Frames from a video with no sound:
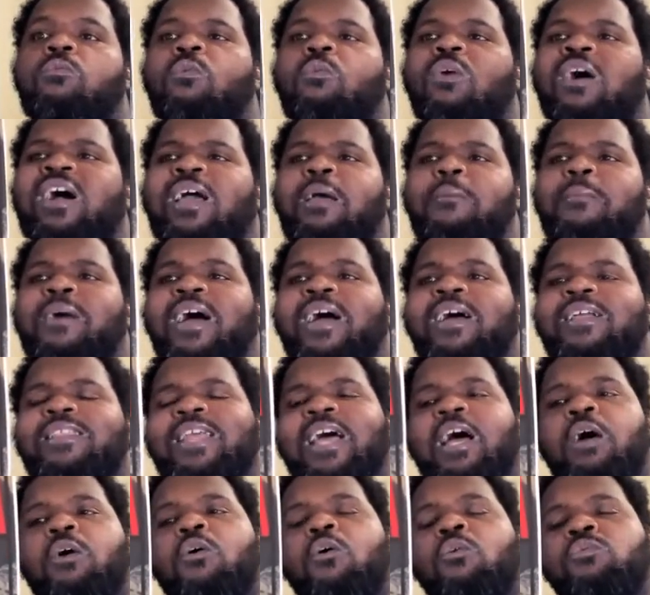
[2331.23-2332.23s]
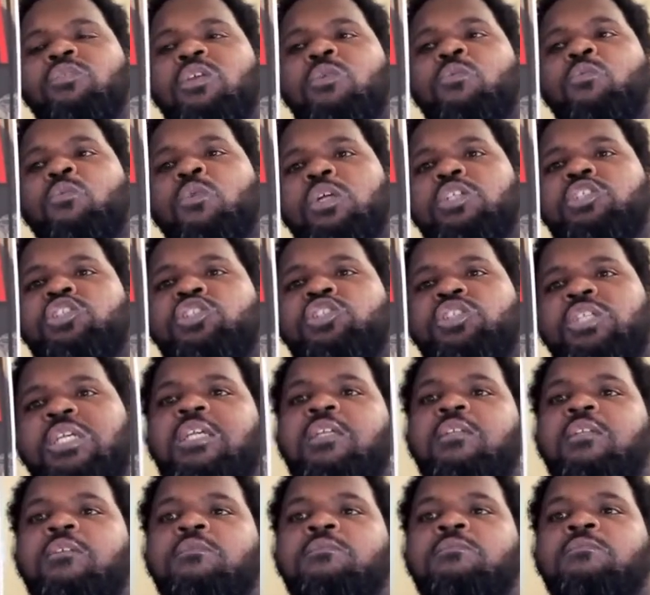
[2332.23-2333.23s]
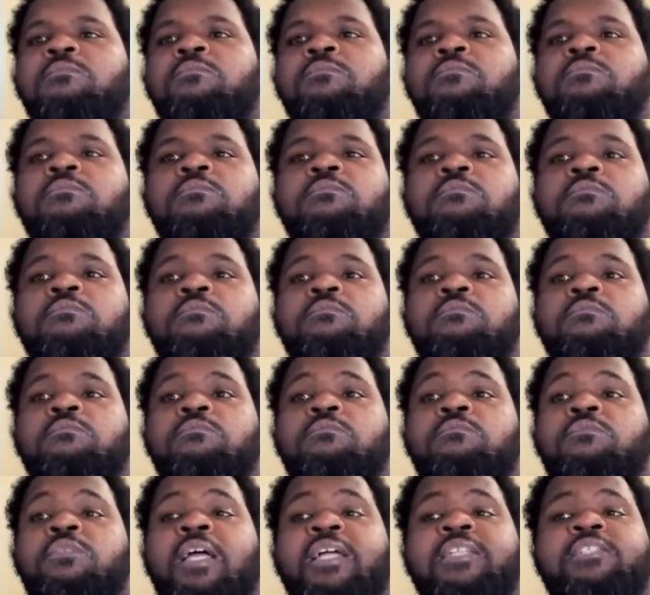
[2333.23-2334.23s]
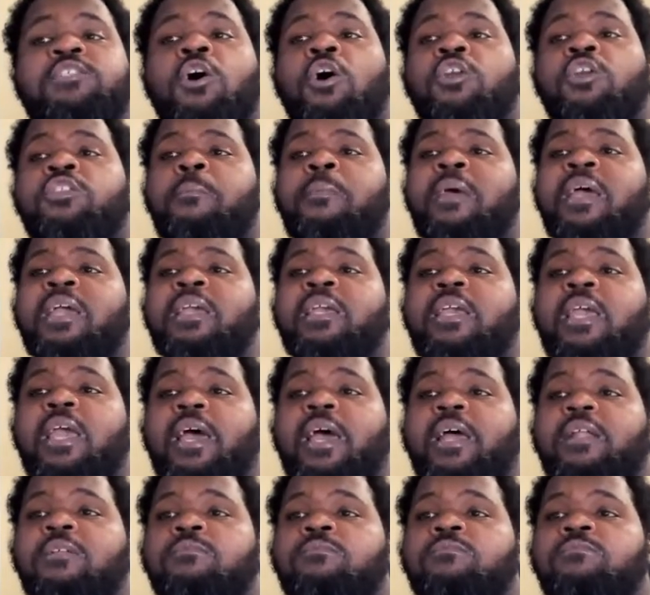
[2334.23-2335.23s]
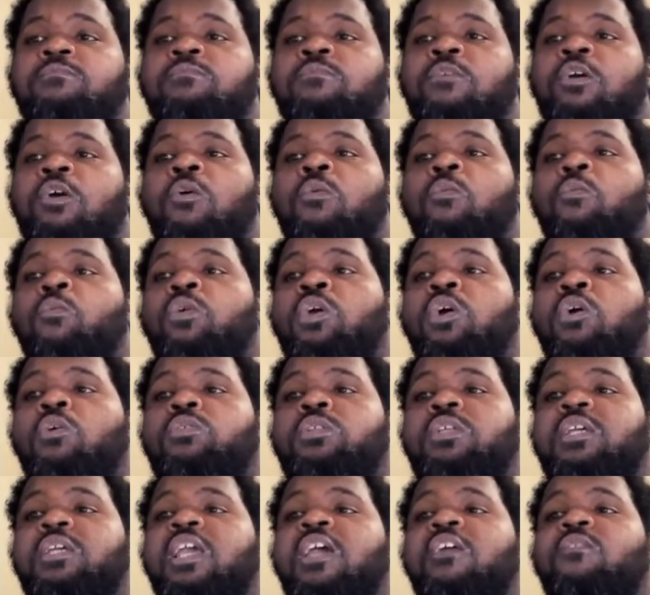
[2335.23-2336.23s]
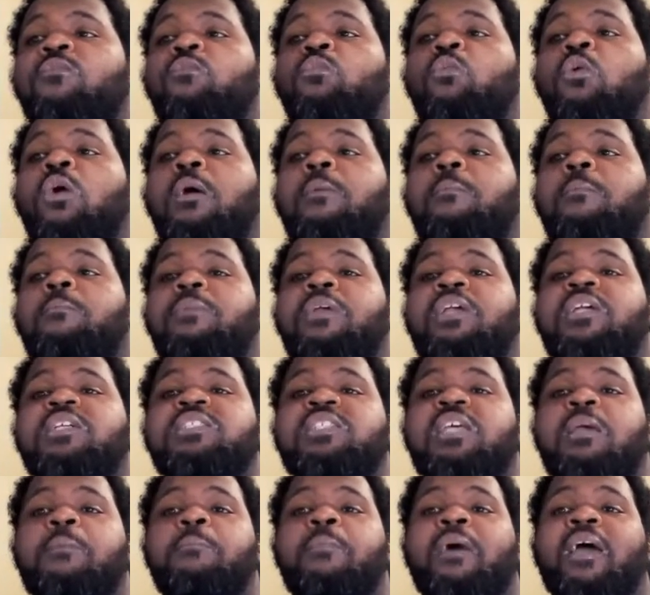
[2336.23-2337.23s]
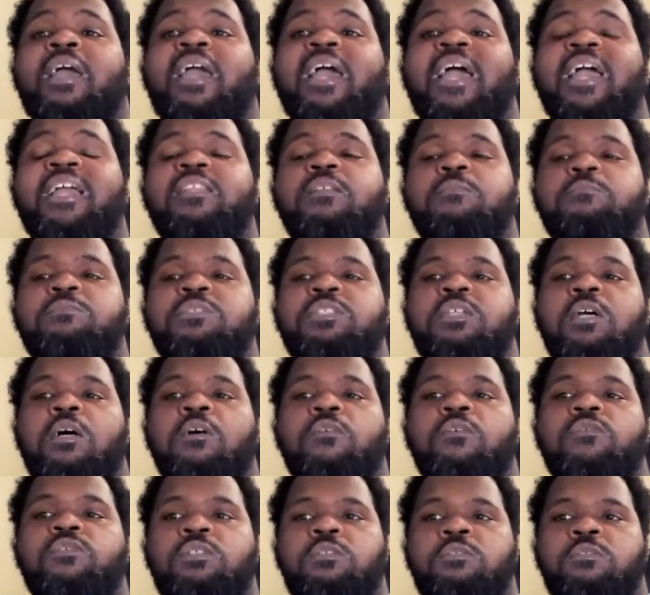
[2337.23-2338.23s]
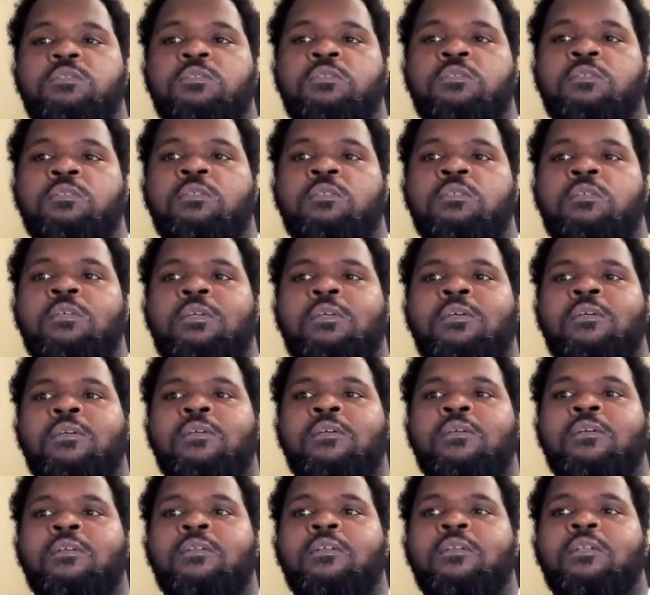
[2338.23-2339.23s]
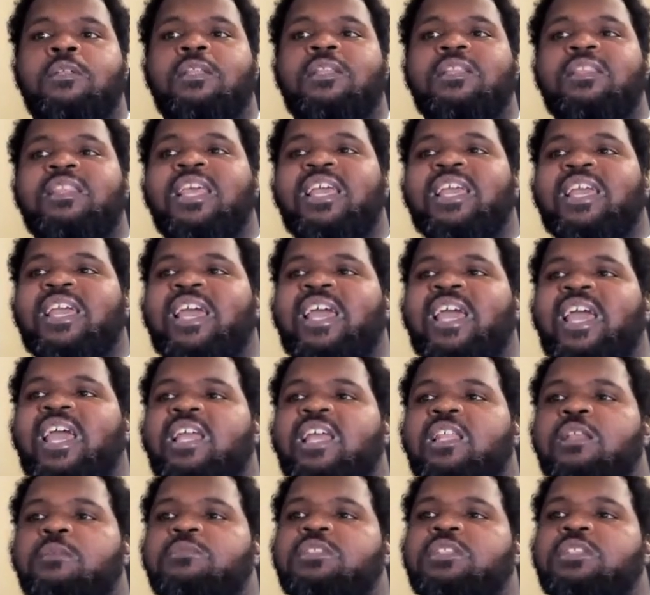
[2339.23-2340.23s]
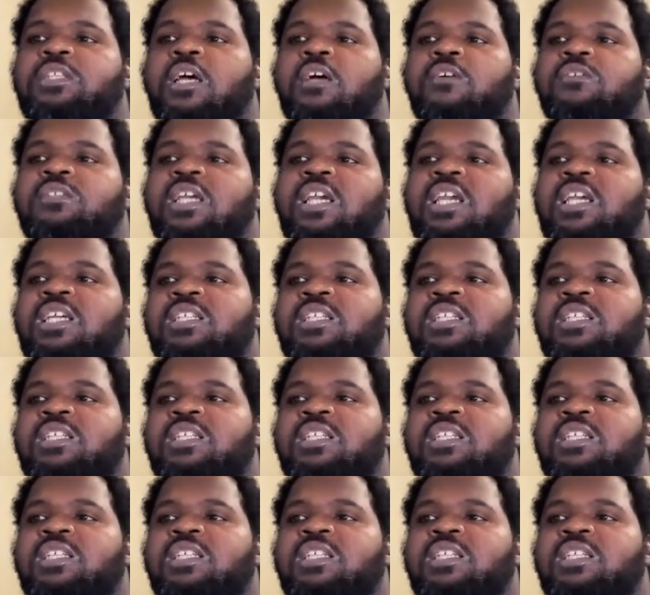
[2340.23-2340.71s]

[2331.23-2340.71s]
Why am I allowed only one sheet? That's all the men get. We only give one because they might hang themselves. They can hang themselves